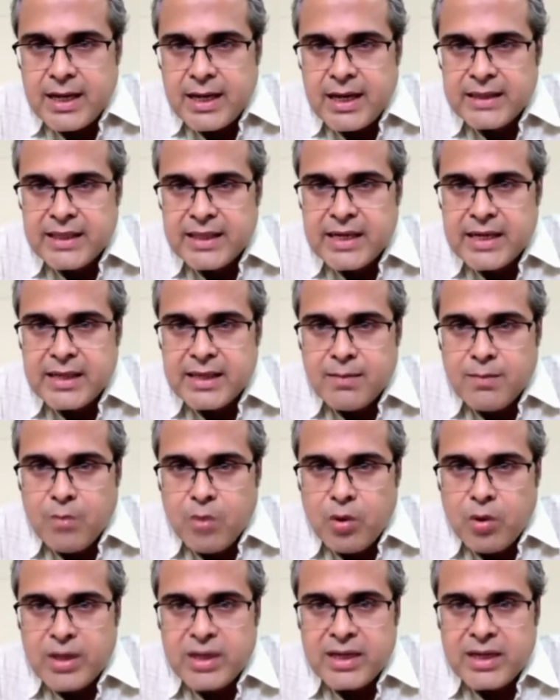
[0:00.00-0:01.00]
I think in the
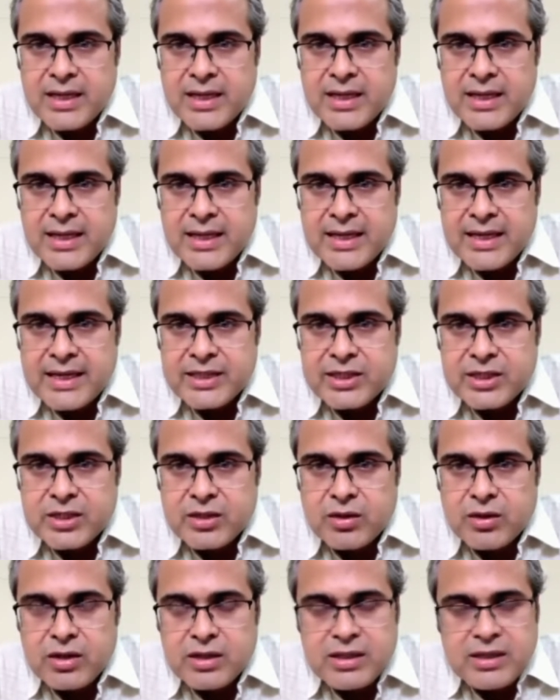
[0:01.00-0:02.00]
morning
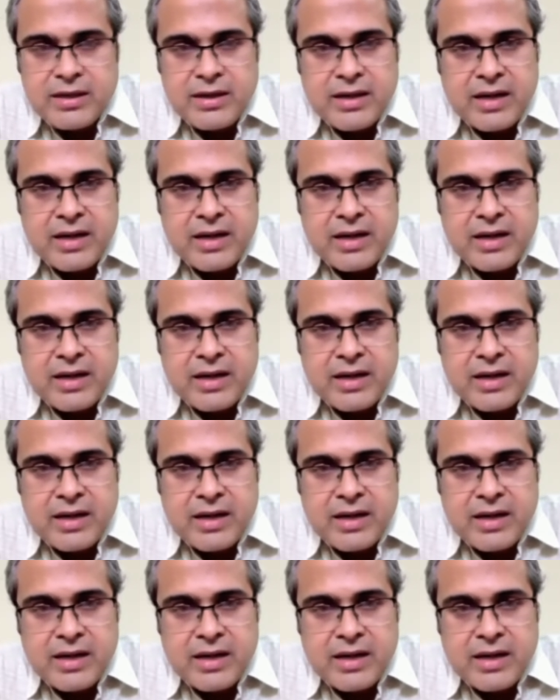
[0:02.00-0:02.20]
lecture on